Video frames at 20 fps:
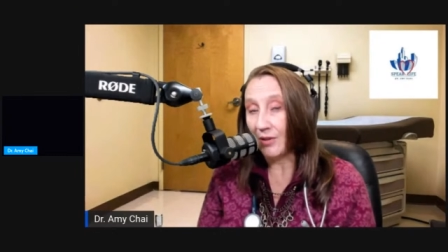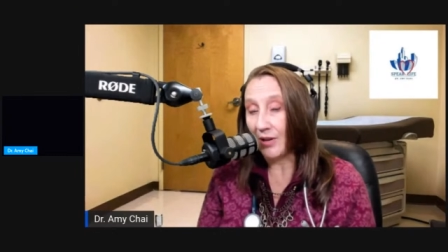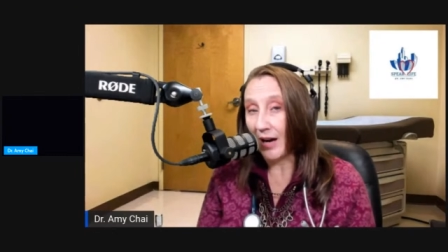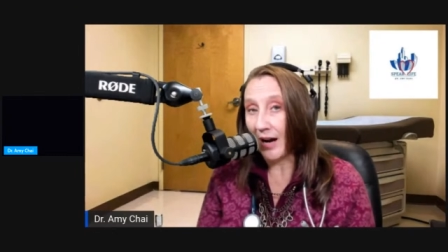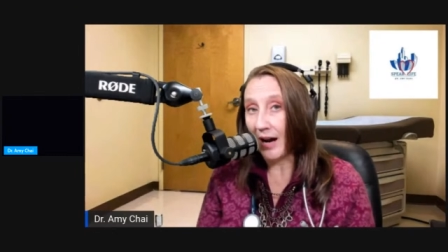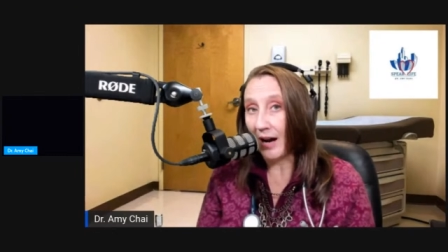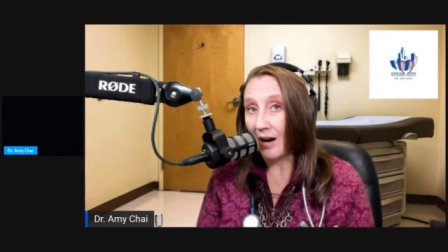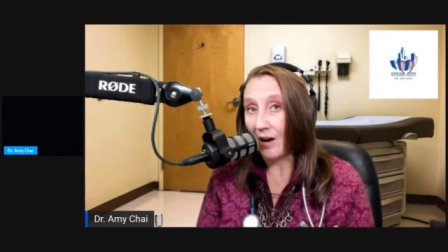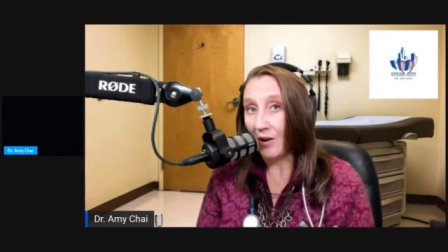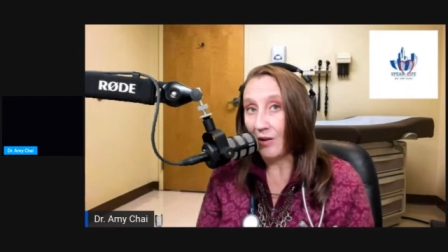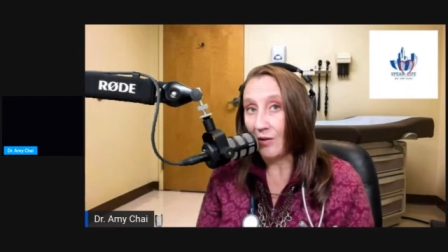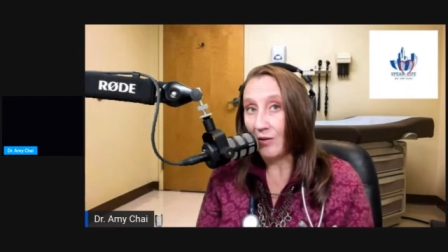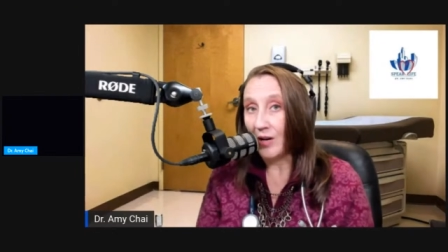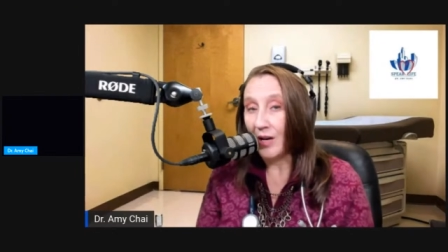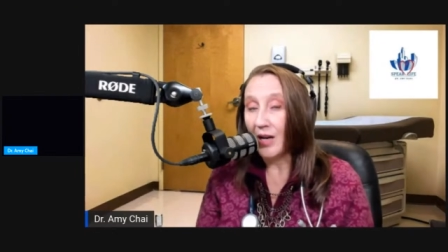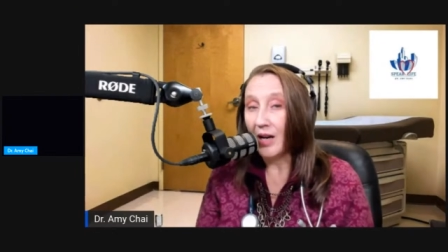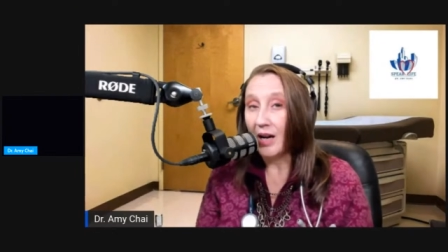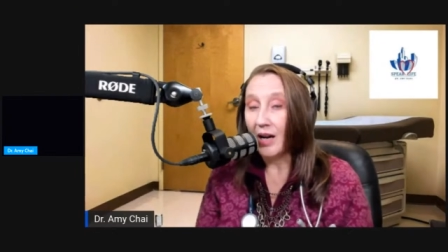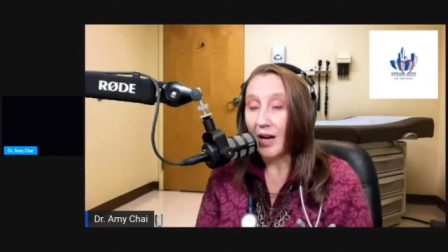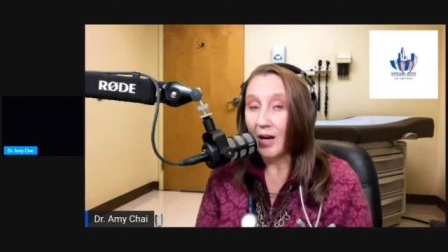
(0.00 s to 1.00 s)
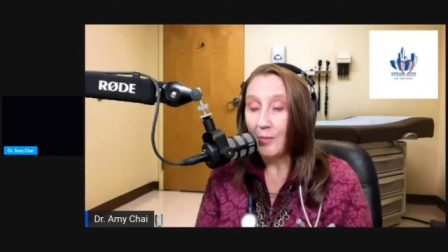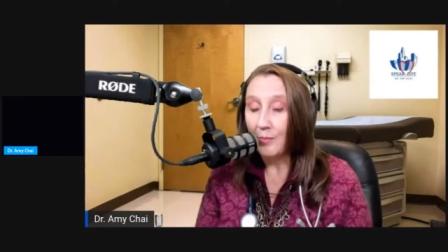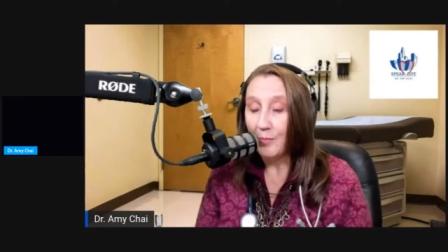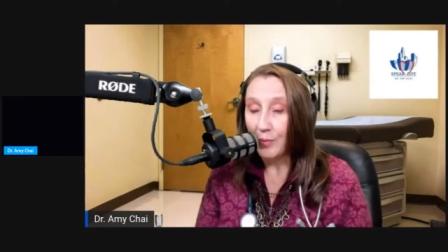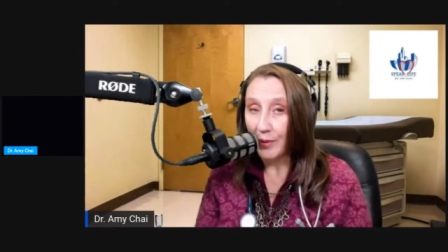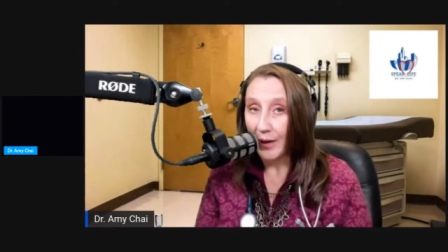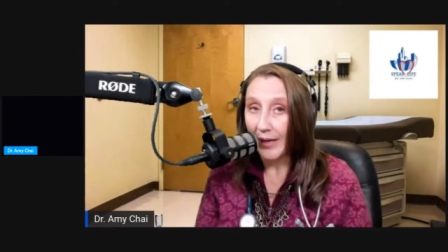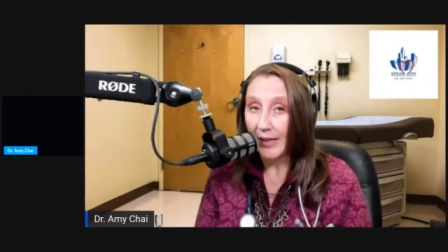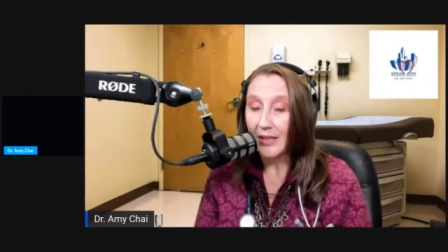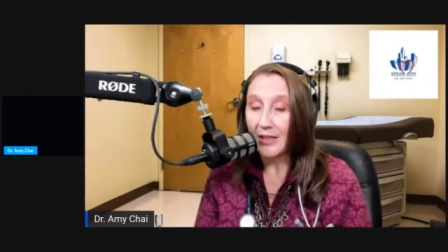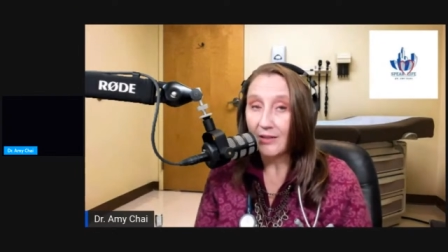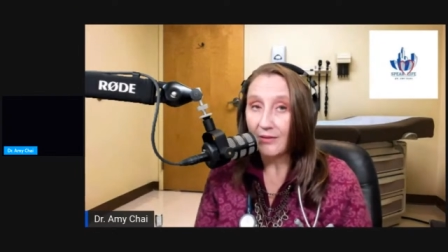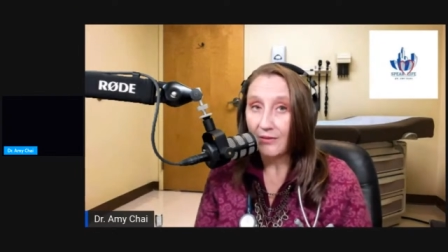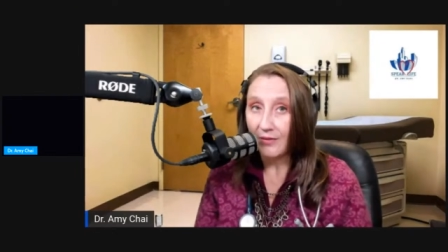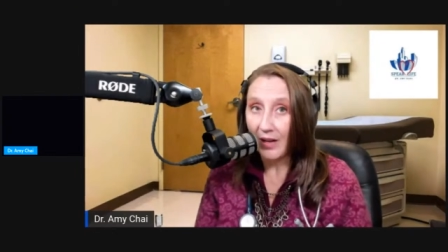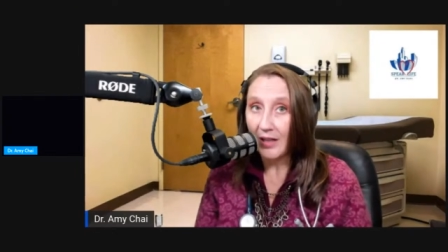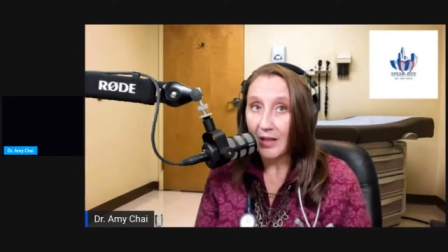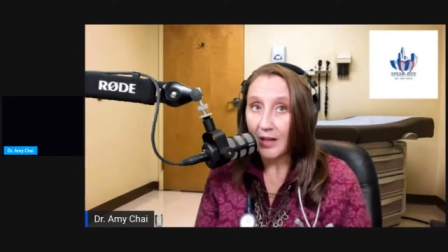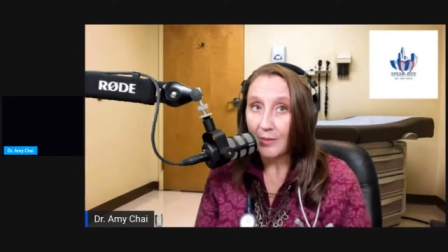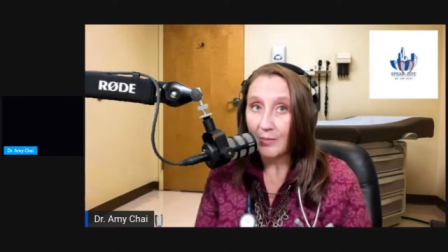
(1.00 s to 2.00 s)
how a brain
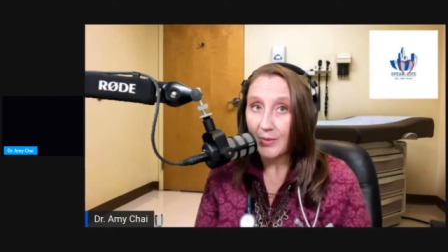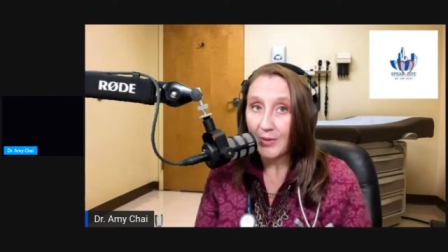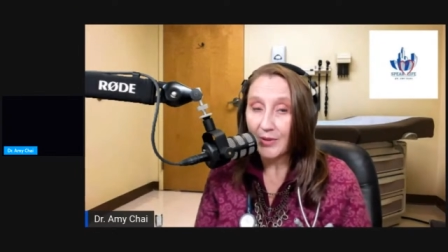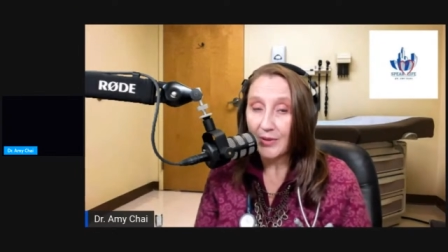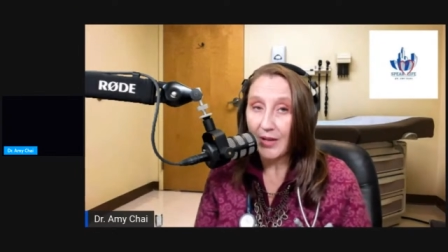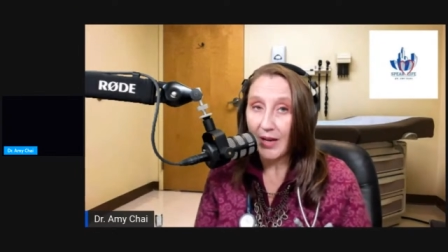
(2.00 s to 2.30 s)
develops.